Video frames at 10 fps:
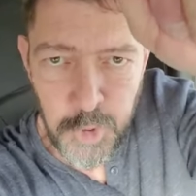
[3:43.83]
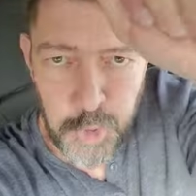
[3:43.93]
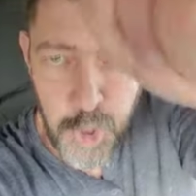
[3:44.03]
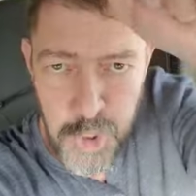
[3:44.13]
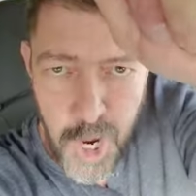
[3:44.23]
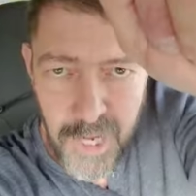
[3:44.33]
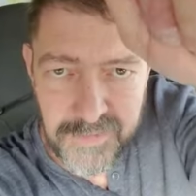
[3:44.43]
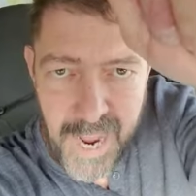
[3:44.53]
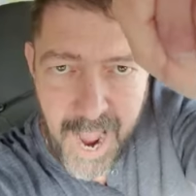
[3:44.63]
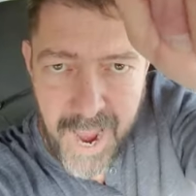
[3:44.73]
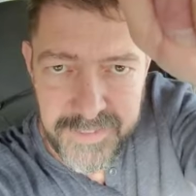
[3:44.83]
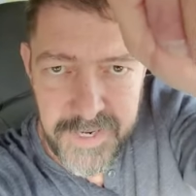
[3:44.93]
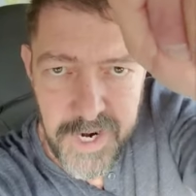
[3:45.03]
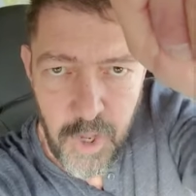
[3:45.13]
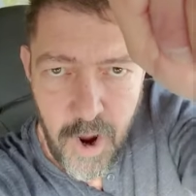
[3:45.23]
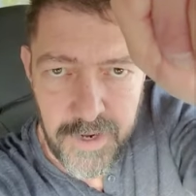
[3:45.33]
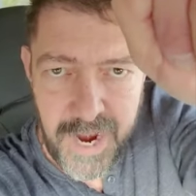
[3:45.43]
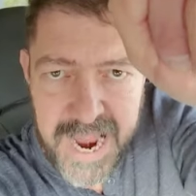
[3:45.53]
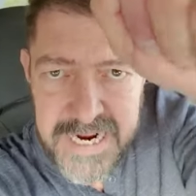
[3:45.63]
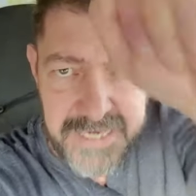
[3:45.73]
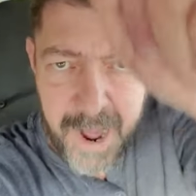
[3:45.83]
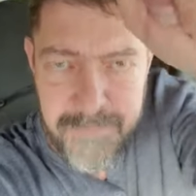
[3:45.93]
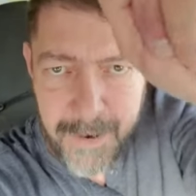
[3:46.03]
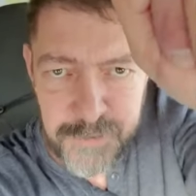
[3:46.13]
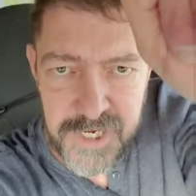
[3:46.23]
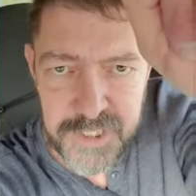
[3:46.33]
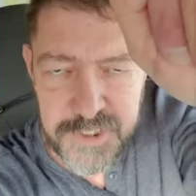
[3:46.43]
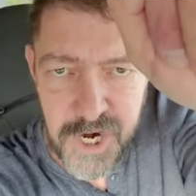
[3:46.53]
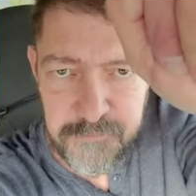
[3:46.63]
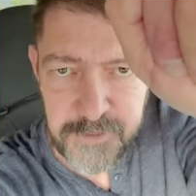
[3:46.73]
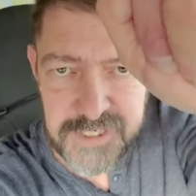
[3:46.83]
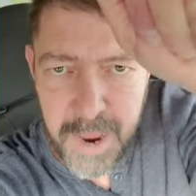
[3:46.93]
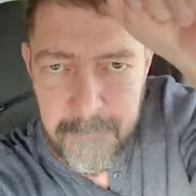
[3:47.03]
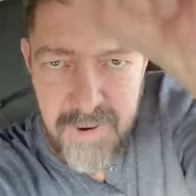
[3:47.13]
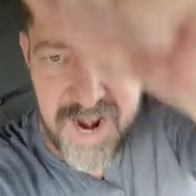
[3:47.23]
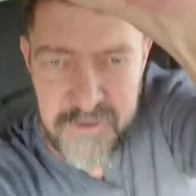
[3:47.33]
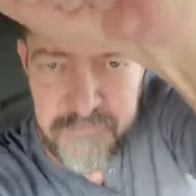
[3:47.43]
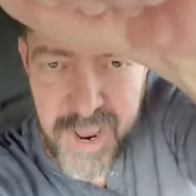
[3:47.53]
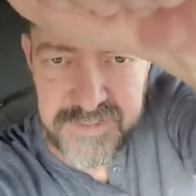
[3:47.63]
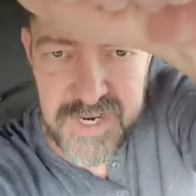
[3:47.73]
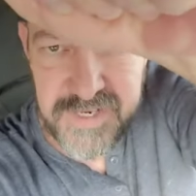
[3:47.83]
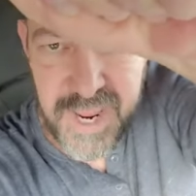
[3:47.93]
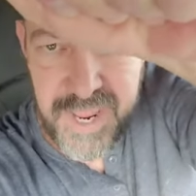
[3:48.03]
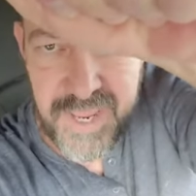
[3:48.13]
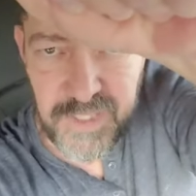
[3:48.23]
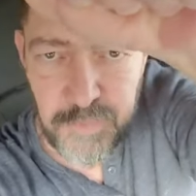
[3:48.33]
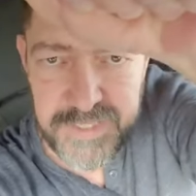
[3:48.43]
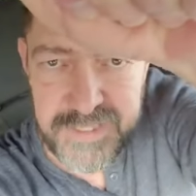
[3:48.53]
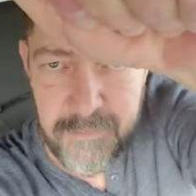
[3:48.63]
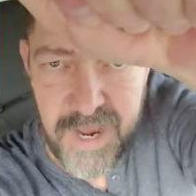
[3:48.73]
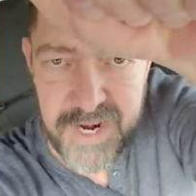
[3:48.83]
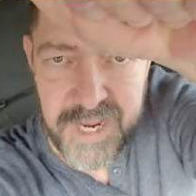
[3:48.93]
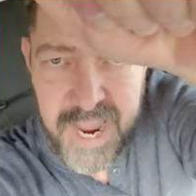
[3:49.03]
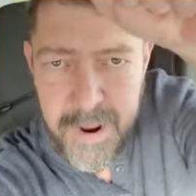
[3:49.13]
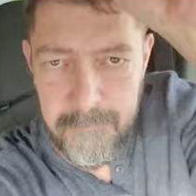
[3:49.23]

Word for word: Do not hide any longer. Come up to the surface. Manifest in the hand with the money.